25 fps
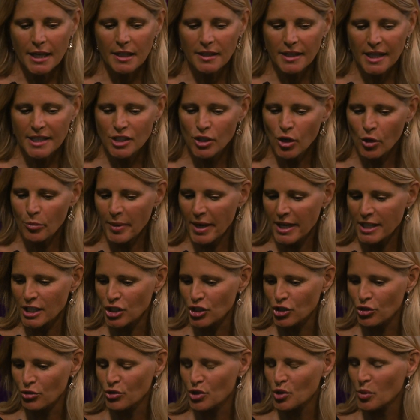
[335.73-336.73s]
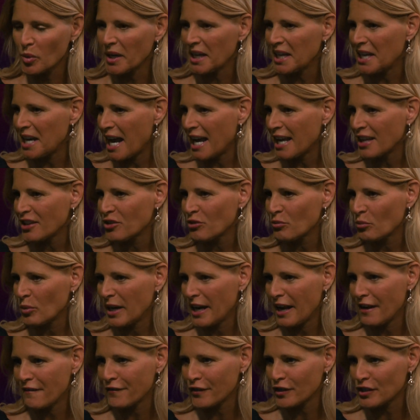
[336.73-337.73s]
let's go back to June 29th
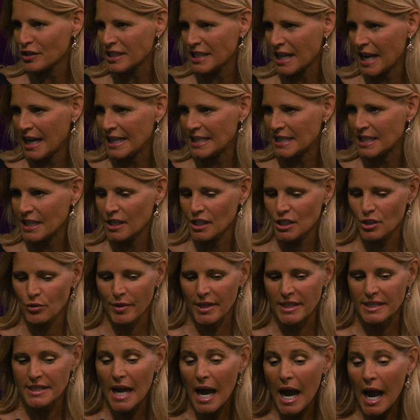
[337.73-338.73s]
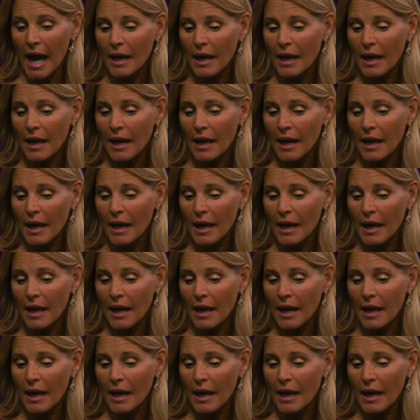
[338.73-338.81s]
when I first got into this race.